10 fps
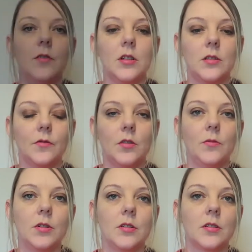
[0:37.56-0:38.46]
first of all,
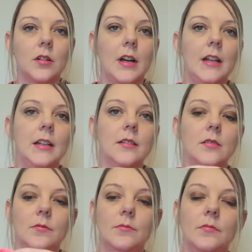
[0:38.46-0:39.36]
we just got Ellie
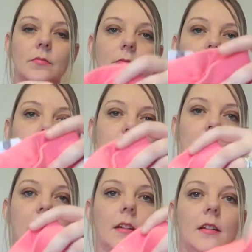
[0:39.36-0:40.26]
some
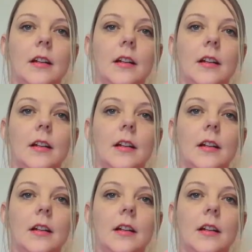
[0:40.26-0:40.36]
pink